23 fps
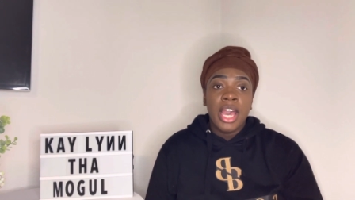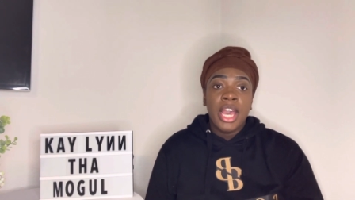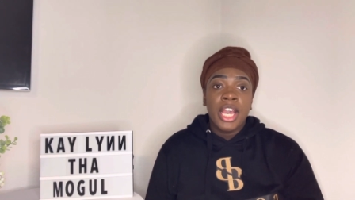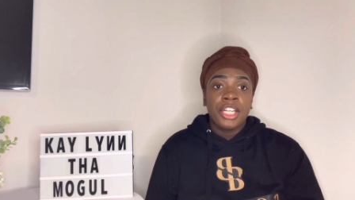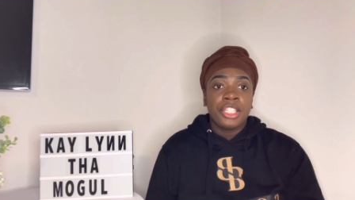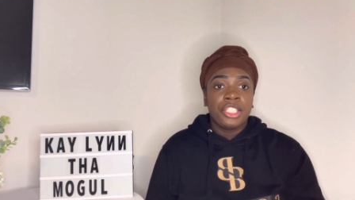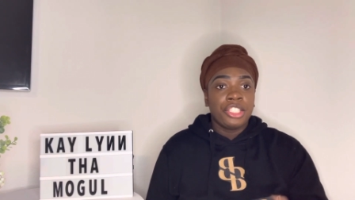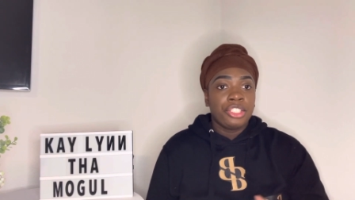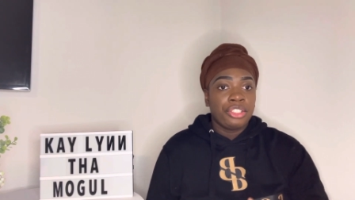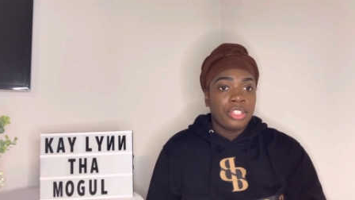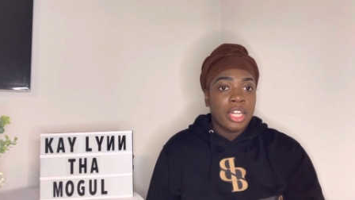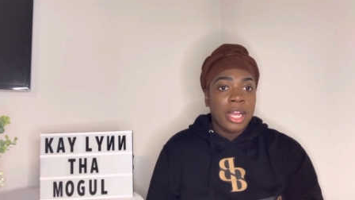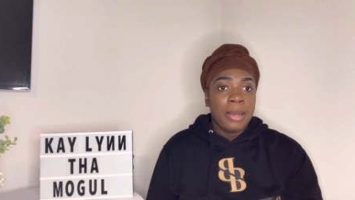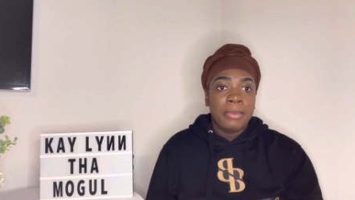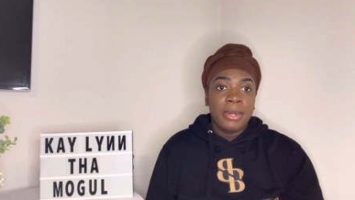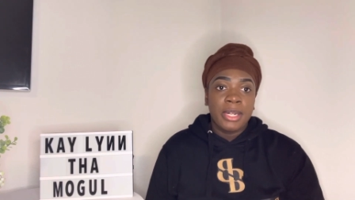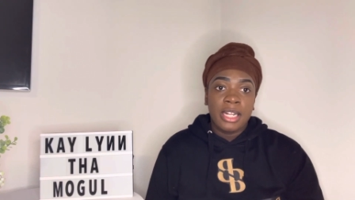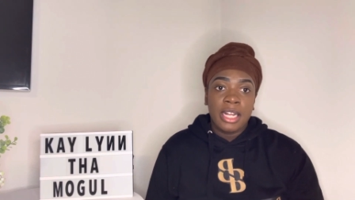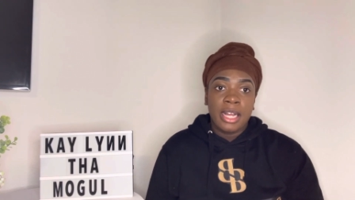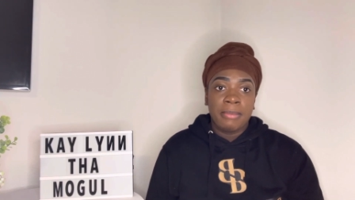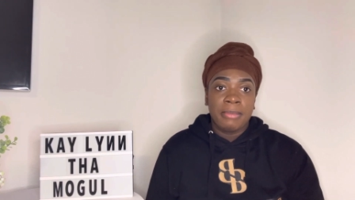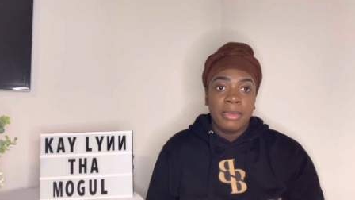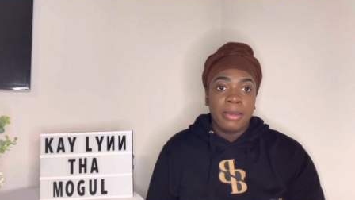Just drop a
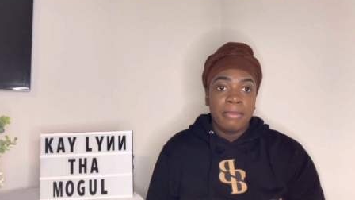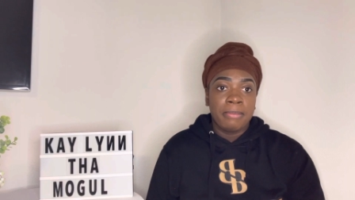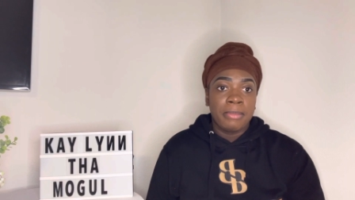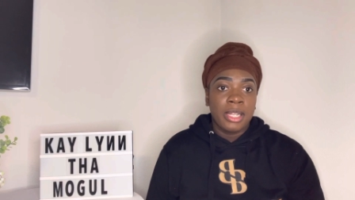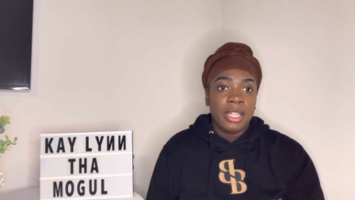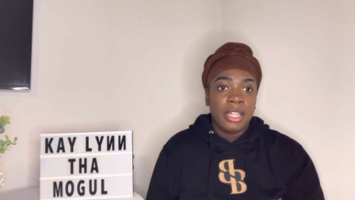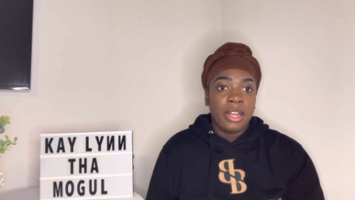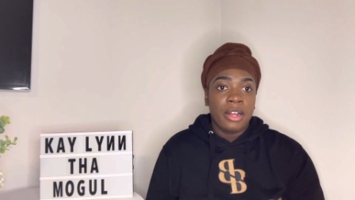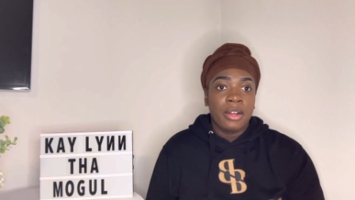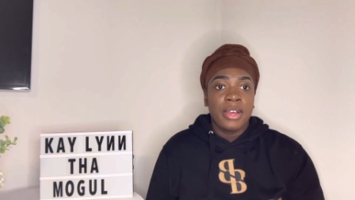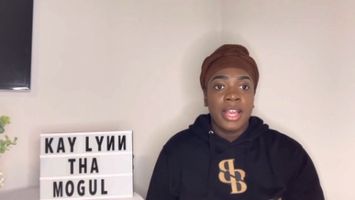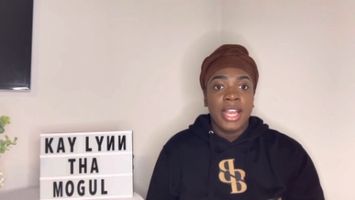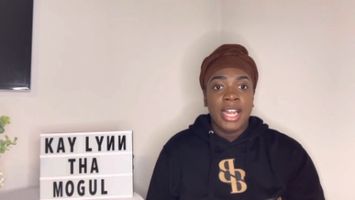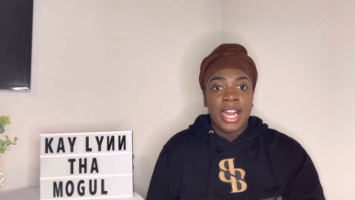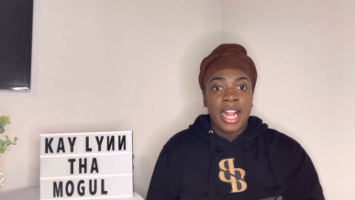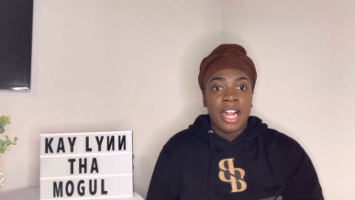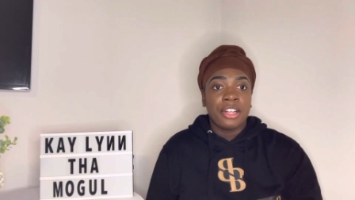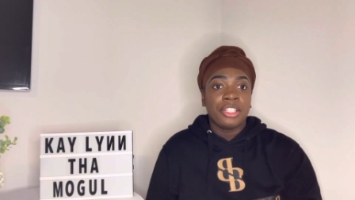comment below and I'll